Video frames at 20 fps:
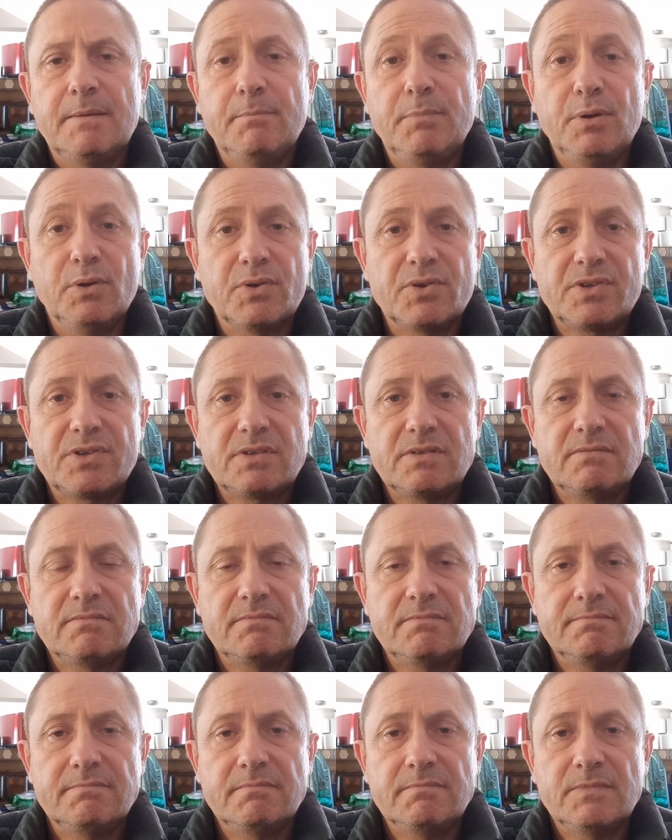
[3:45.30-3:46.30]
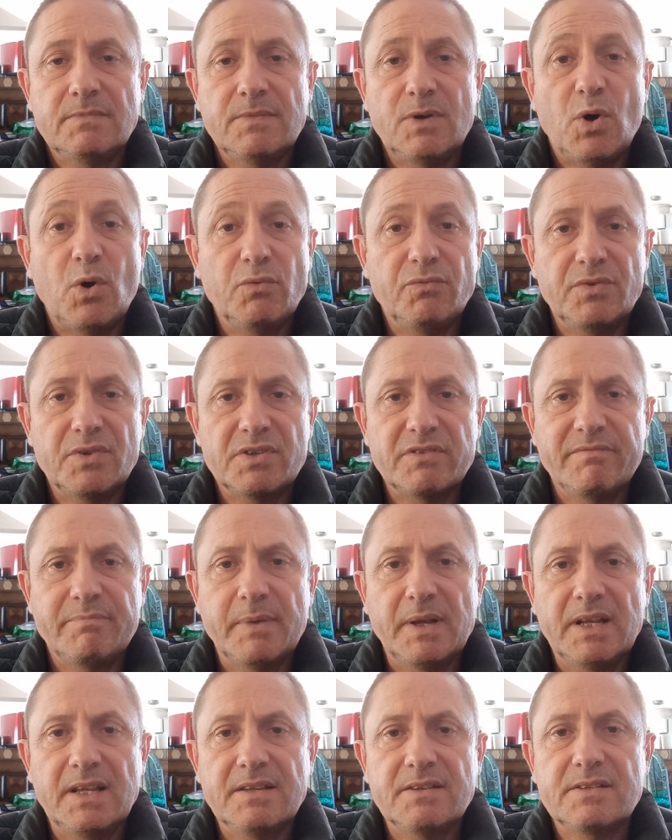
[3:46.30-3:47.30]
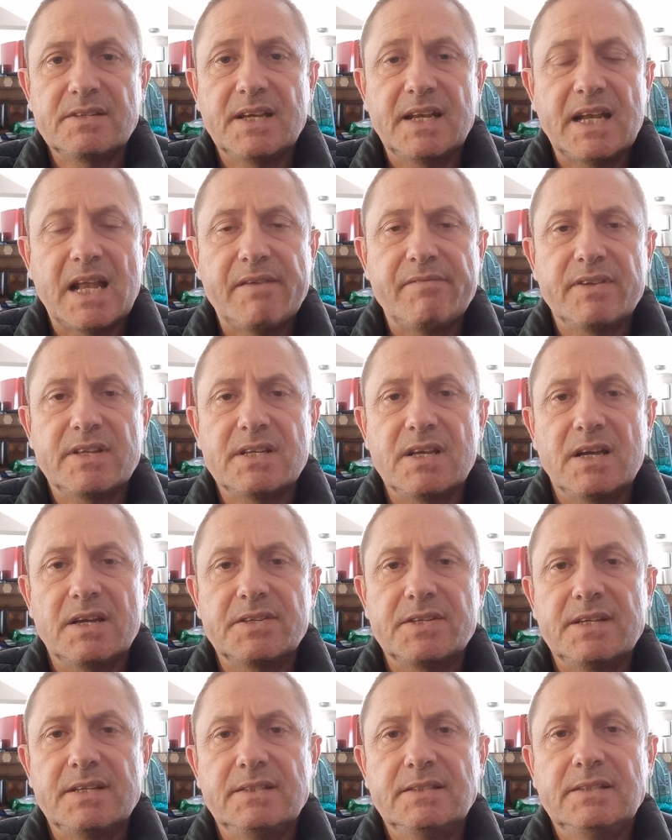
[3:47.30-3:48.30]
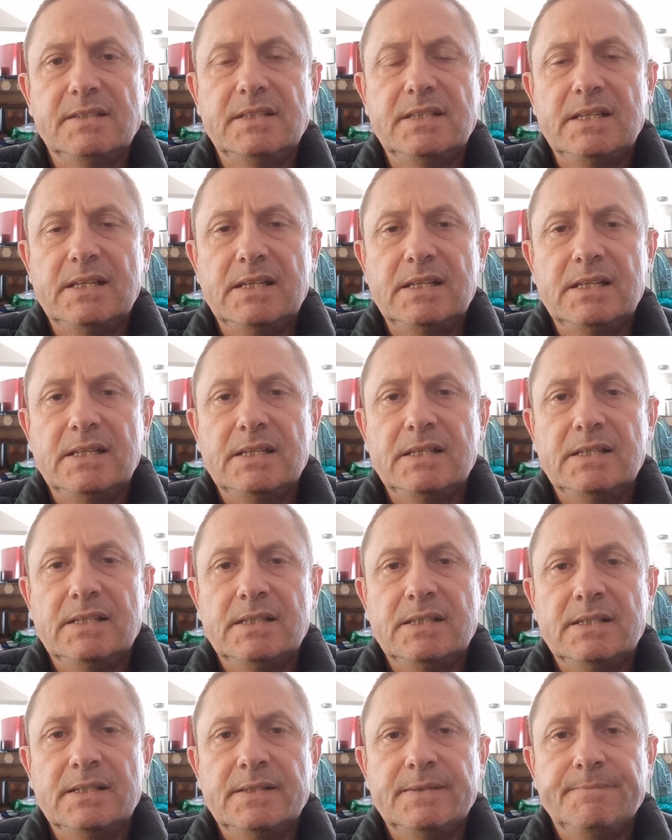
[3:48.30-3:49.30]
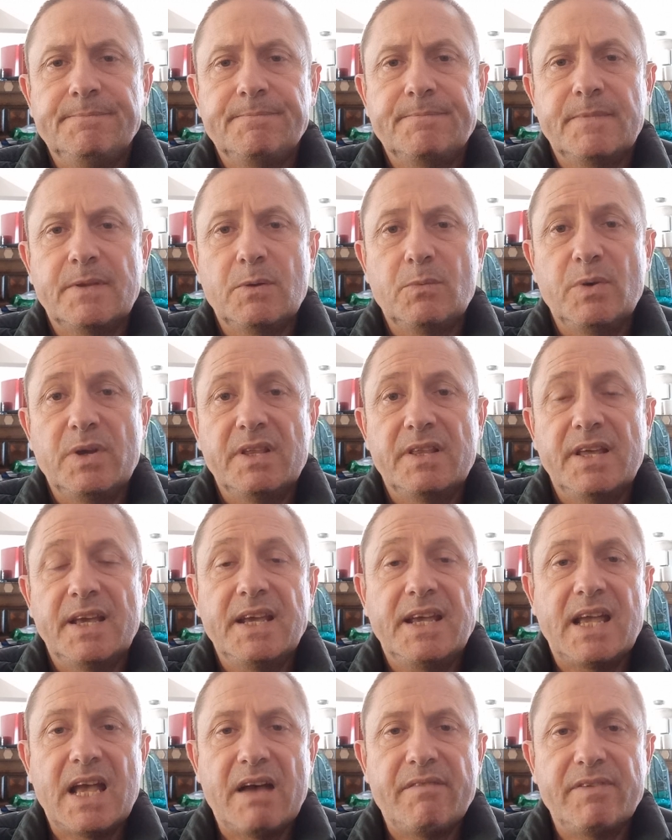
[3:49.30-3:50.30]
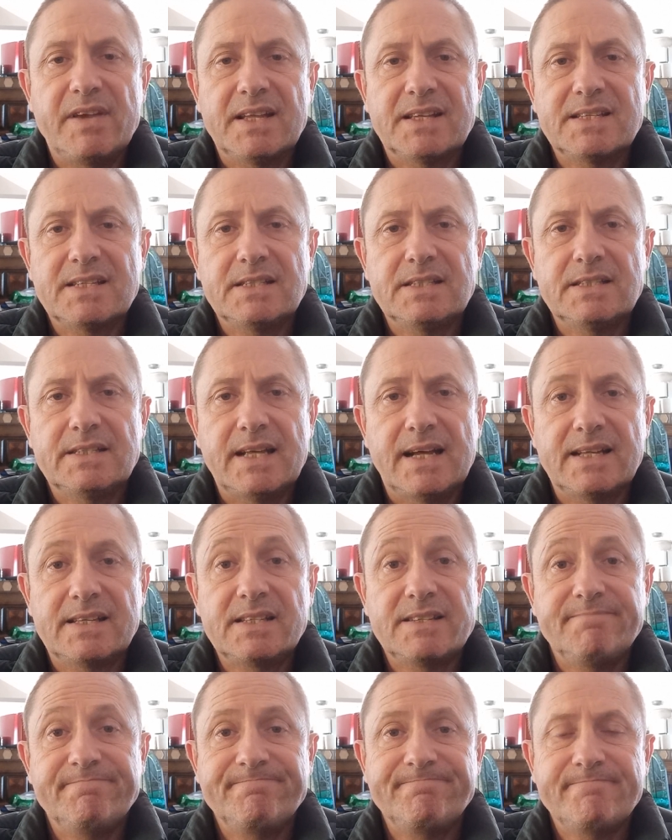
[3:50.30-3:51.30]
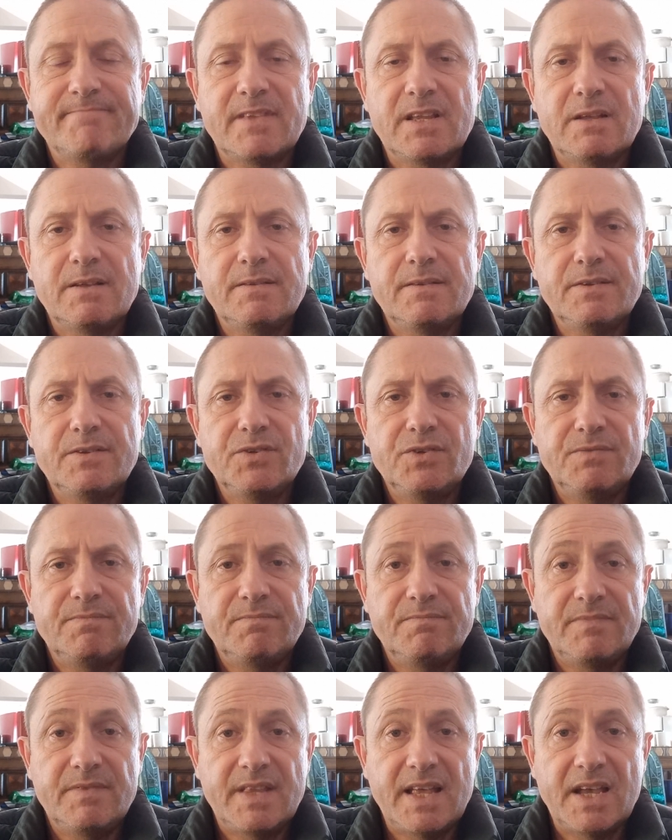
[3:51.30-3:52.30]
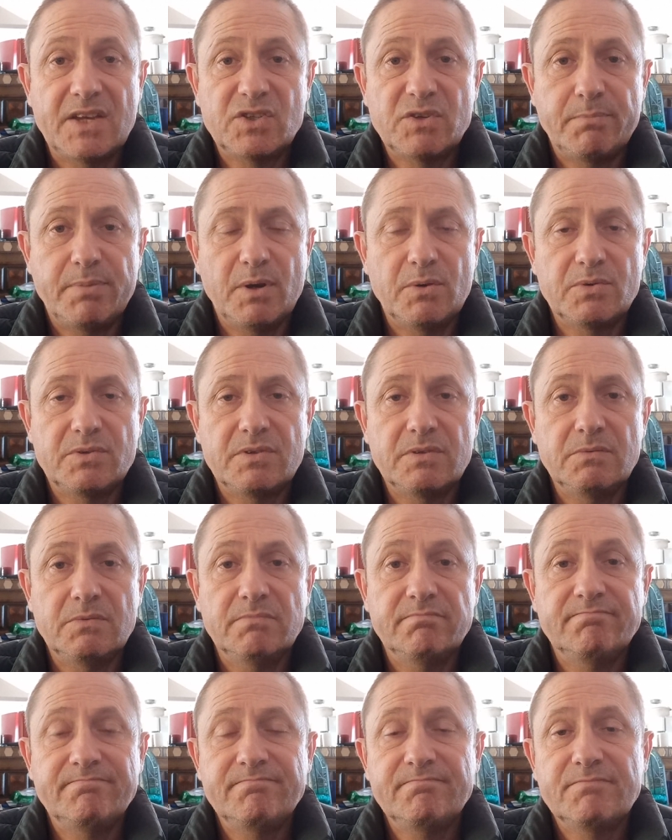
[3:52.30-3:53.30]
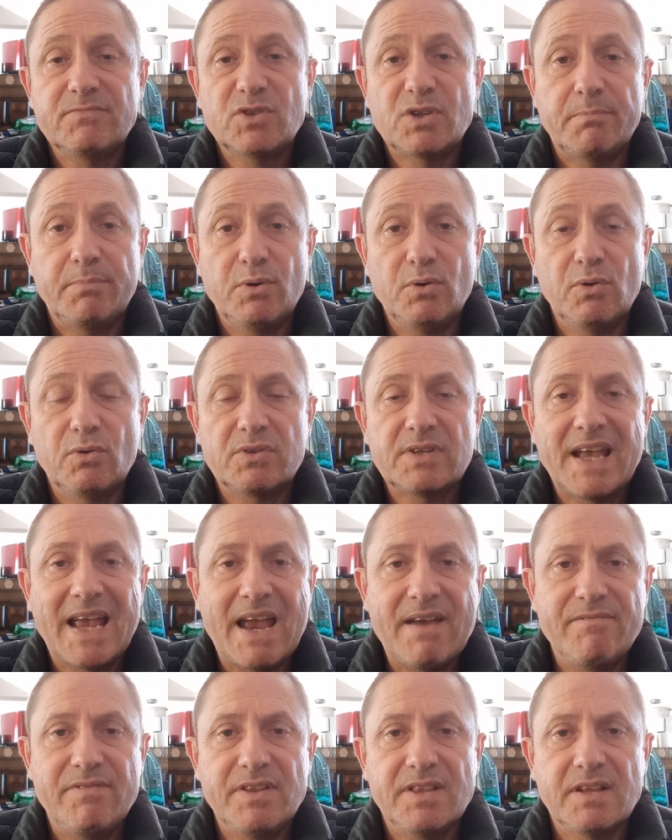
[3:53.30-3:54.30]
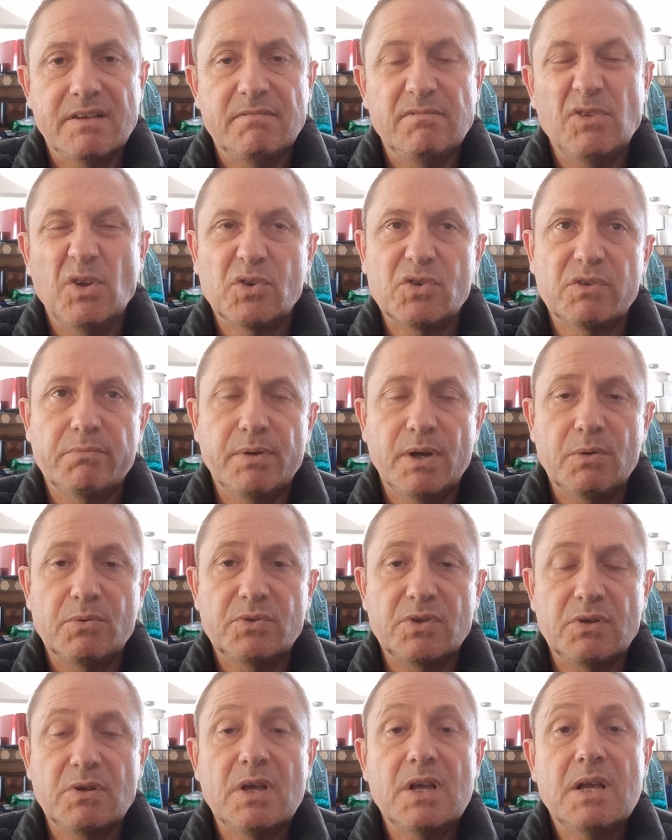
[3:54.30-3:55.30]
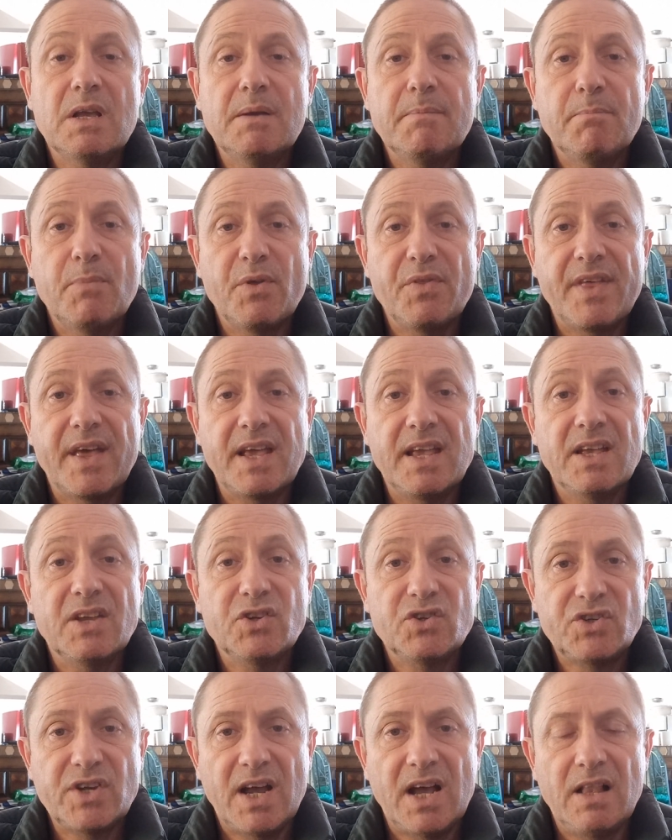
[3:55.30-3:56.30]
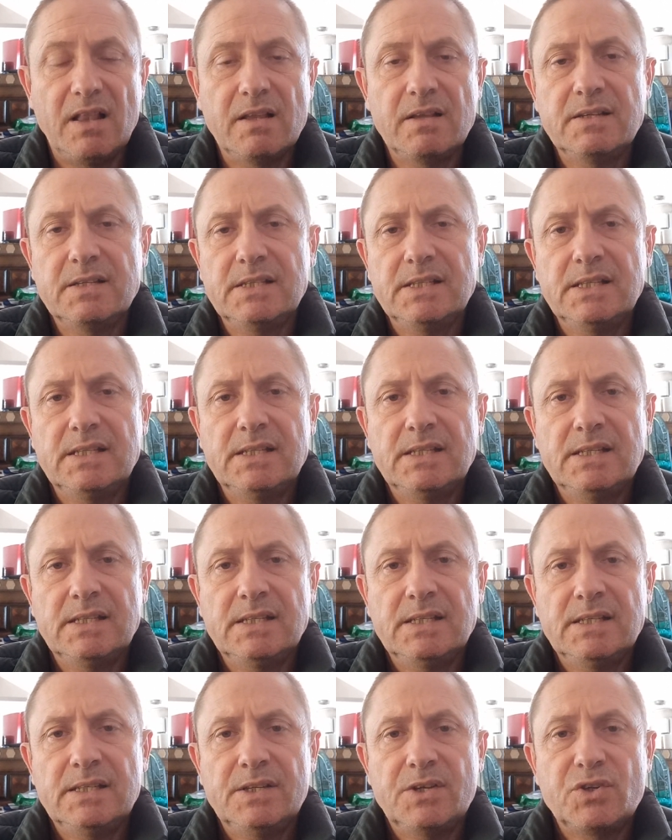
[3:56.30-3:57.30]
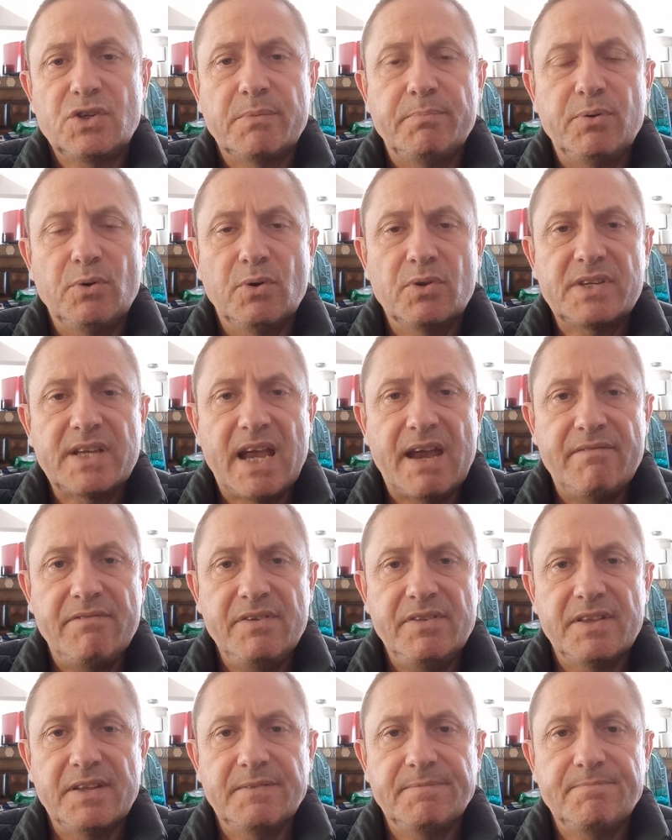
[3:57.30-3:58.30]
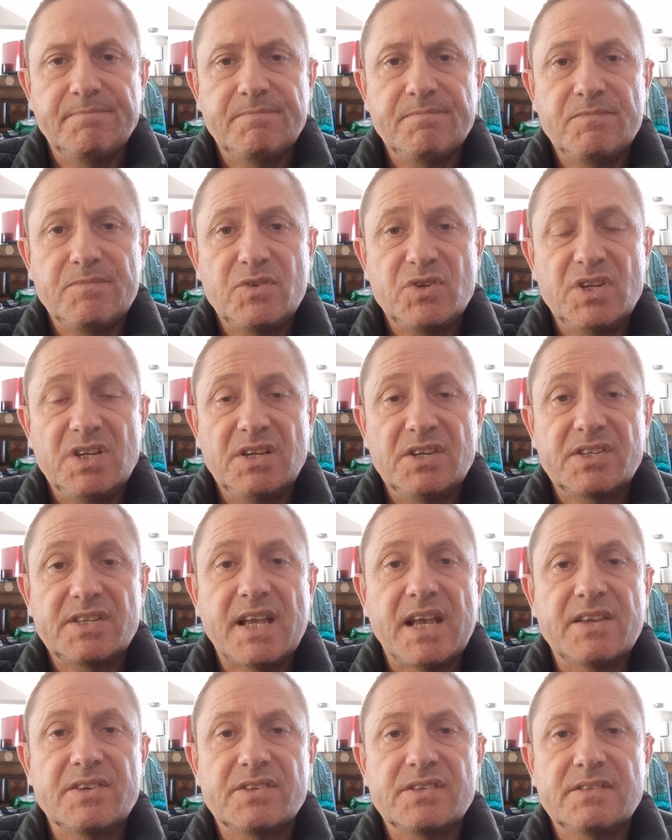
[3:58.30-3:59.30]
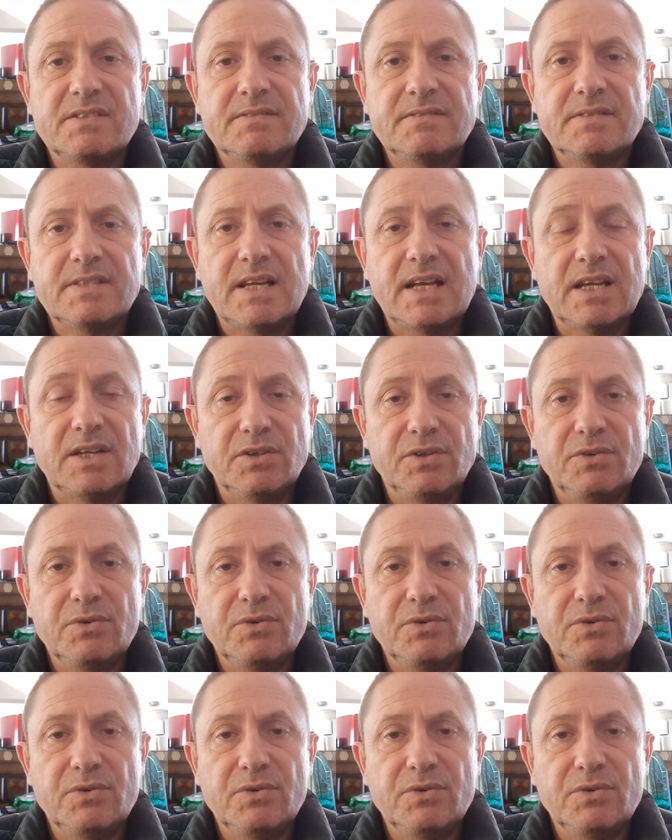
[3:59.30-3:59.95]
plus hundreds of millions in advertising, with a caveat that they're supposed to support everything, not supposed to, but they shall support everything she says and